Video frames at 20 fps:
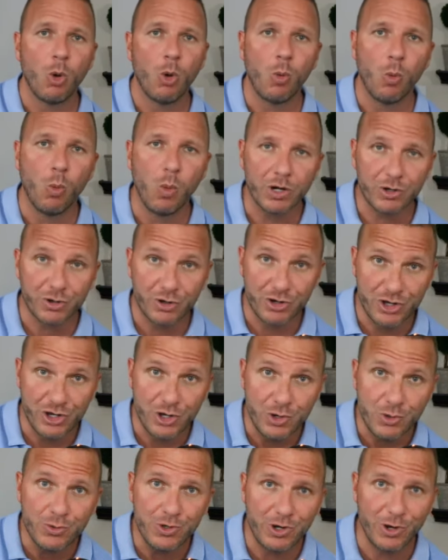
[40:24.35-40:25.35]
what are
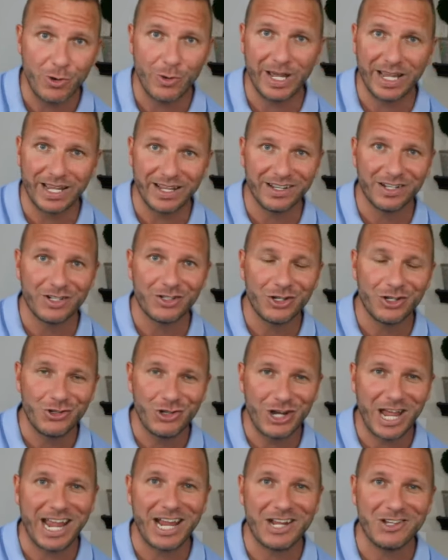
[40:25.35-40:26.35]
you doing to
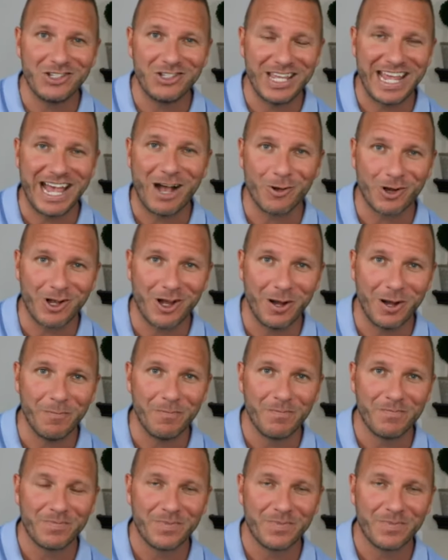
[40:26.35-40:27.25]
change the outcome?